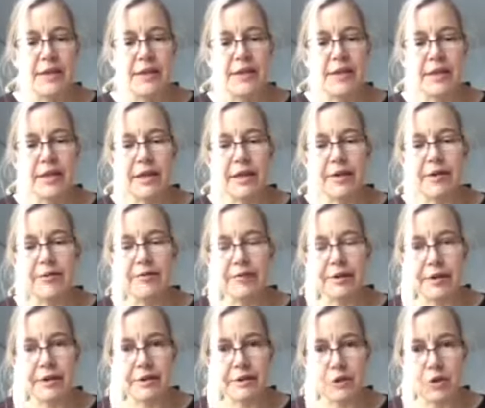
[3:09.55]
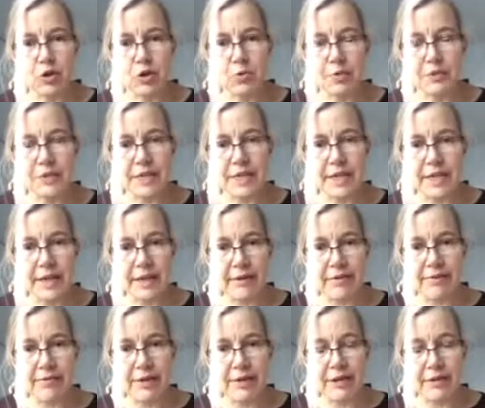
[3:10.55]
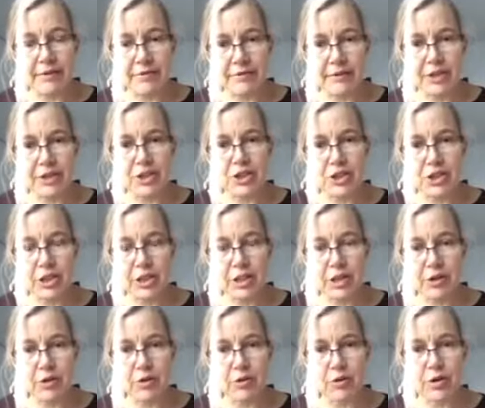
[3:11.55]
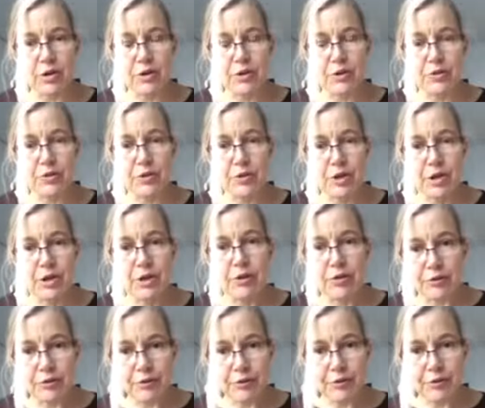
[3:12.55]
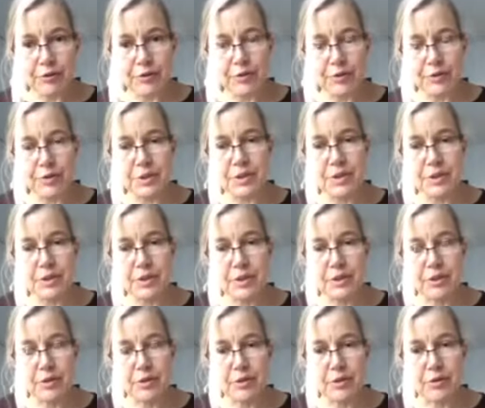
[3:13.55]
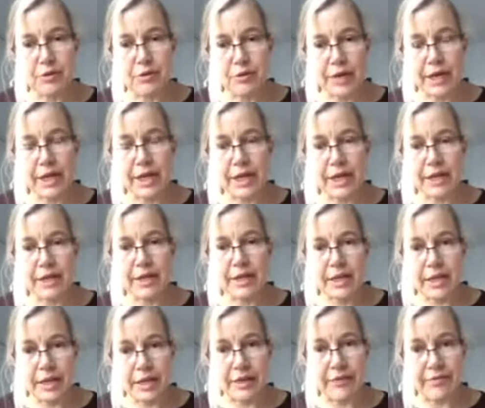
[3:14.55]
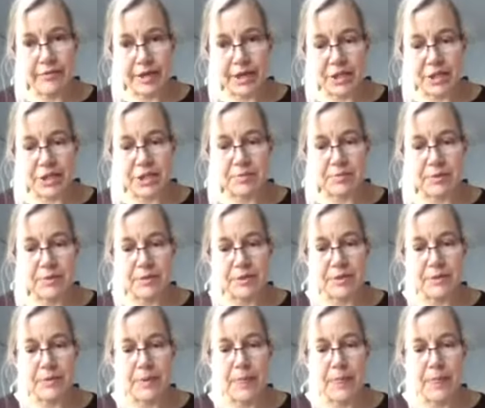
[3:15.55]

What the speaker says: They are found in almost every conventionally grown fruit, grain, and vegetable.